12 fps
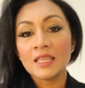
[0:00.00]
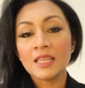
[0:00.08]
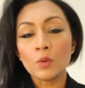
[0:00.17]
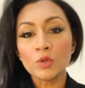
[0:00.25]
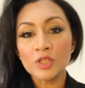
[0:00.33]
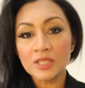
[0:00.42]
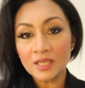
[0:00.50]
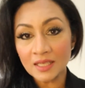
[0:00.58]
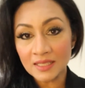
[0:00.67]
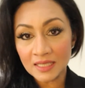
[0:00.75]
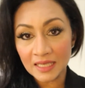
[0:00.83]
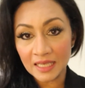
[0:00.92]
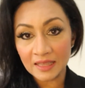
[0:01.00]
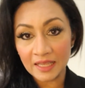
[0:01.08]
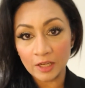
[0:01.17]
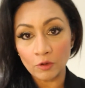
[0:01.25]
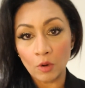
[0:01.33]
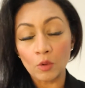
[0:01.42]
They were stunted in
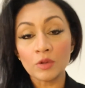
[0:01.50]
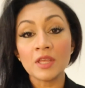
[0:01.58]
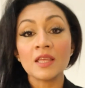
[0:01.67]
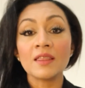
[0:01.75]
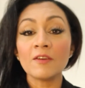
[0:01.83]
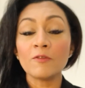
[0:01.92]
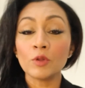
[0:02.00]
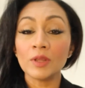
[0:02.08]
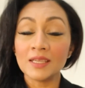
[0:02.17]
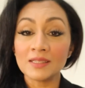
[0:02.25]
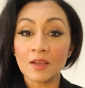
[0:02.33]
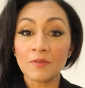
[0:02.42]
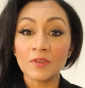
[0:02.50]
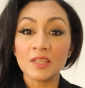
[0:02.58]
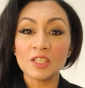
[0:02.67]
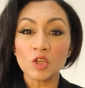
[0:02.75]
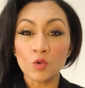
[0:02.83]
their growth, therefore, they suffer this